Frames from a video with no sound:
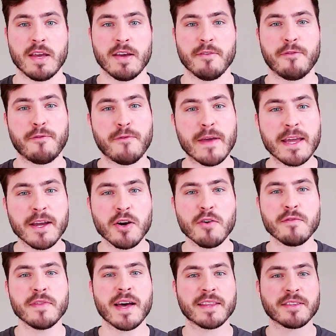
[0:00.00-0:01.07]
Think of
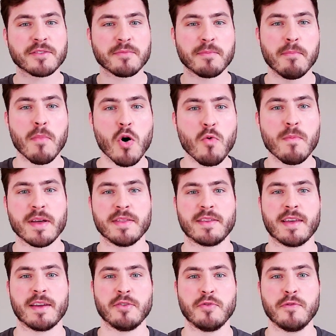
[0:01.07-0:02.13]
that moment
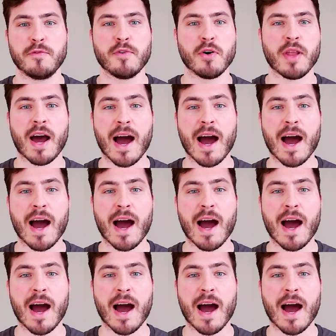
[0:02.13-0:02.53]
that you thought,